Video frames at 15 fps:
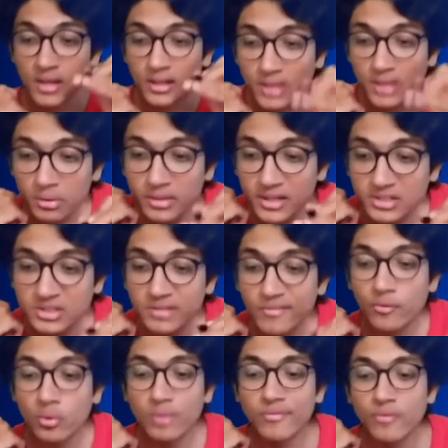Now section
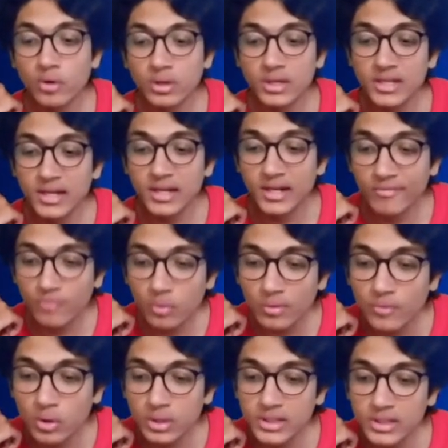
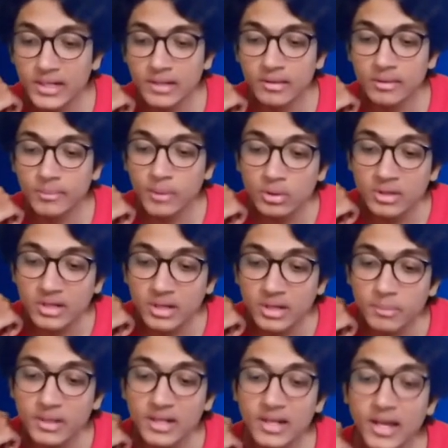448 is about
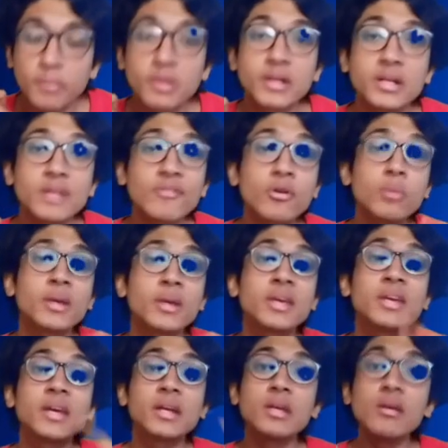criminal liability for making
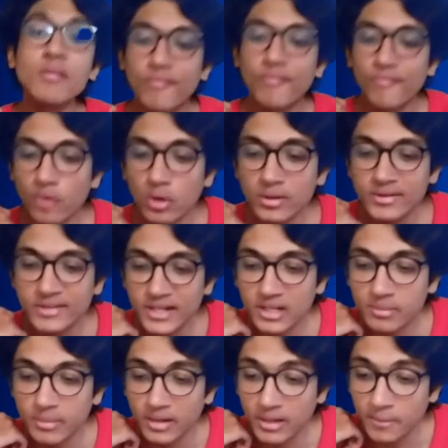any false
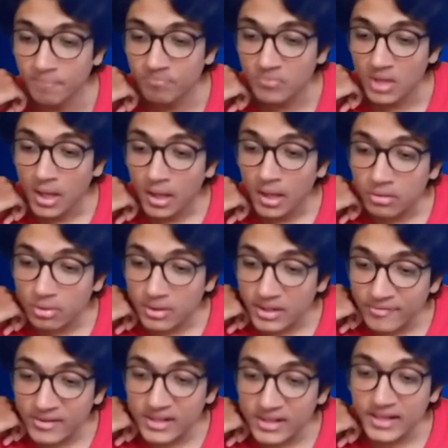statement. So if
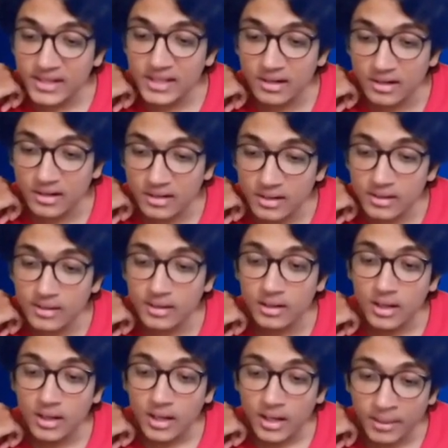in any
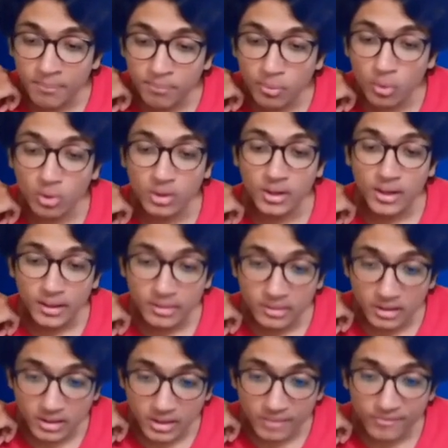return, report,
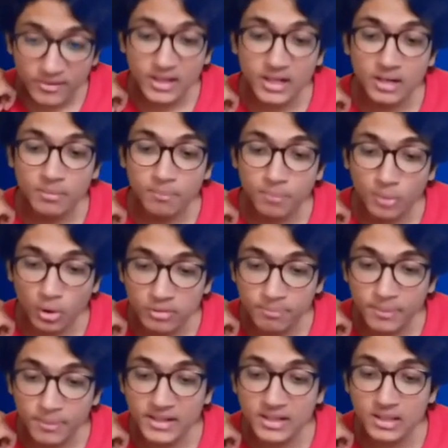certificate,
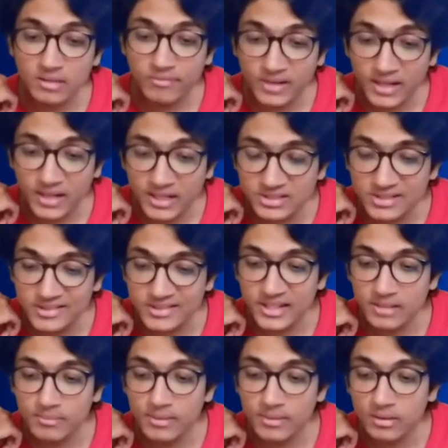prospectus, financial
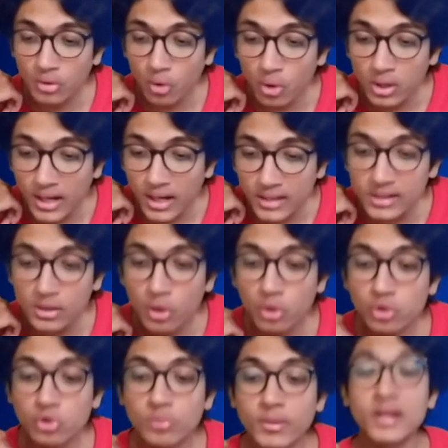statements or other
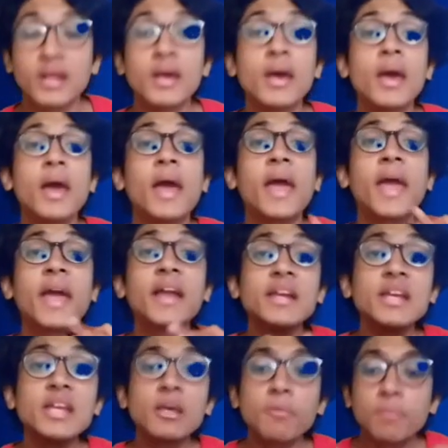document,
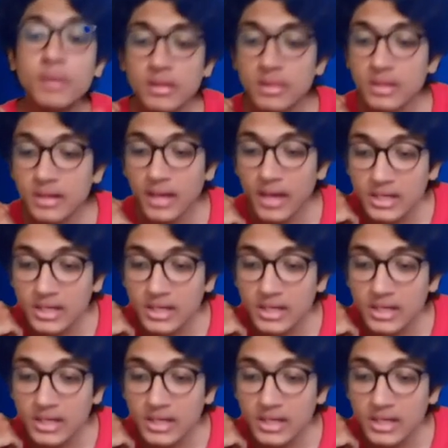any person